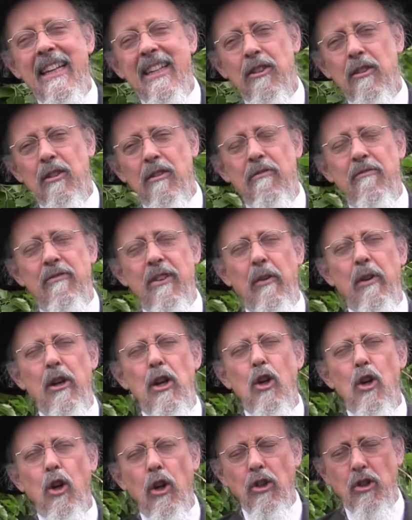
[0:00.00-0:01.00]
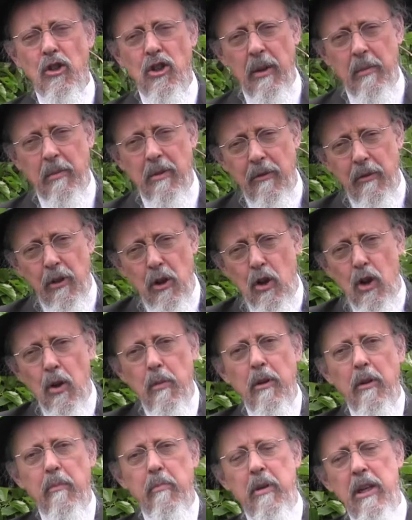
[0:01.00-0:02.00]
to the very concept of the
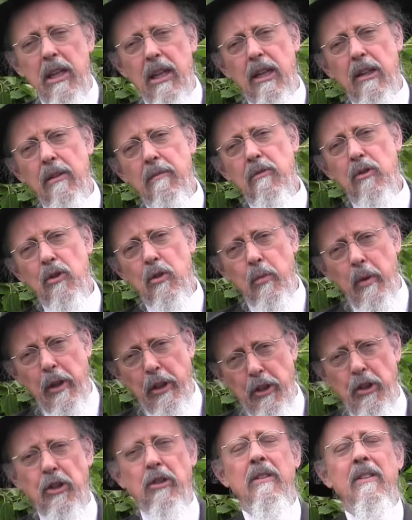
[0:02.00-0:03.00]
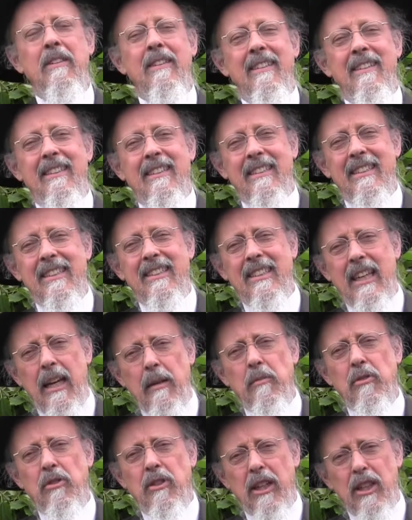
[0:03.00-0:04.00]
human being to which the
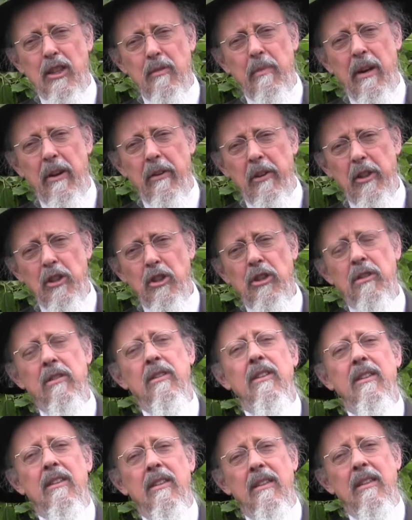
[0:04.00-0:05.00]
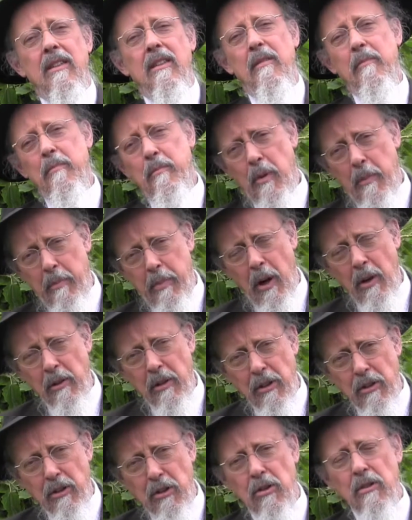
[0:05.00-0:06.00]
same-sex marriage
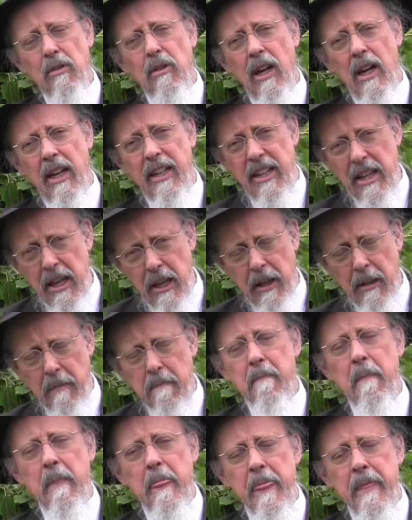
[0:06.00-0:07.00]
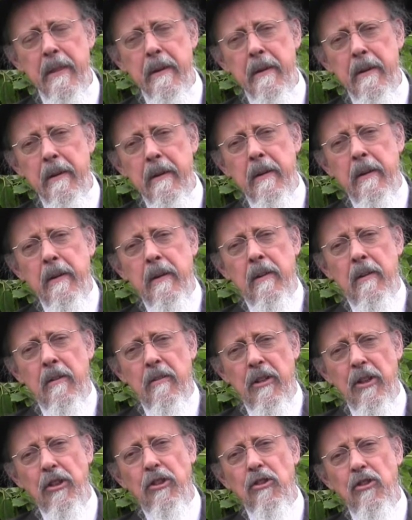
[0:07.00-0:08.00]
proponents adhere.
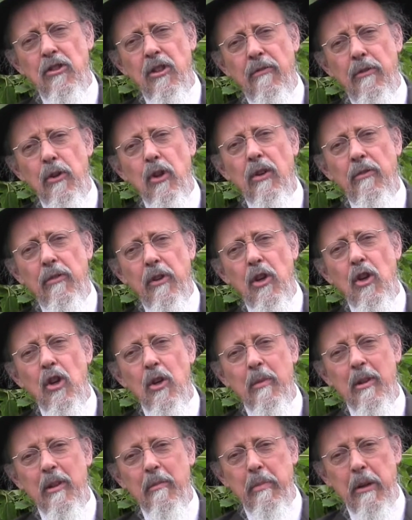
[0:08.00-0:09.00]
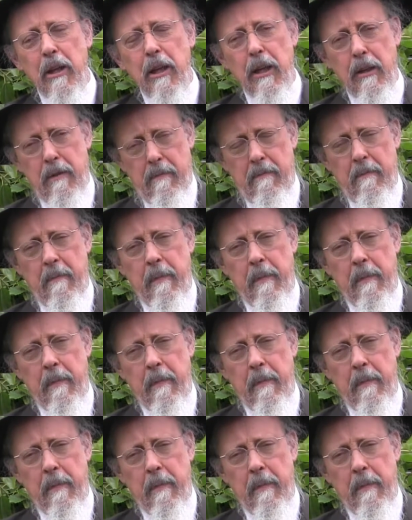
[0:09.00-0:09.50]
This is a view of the human being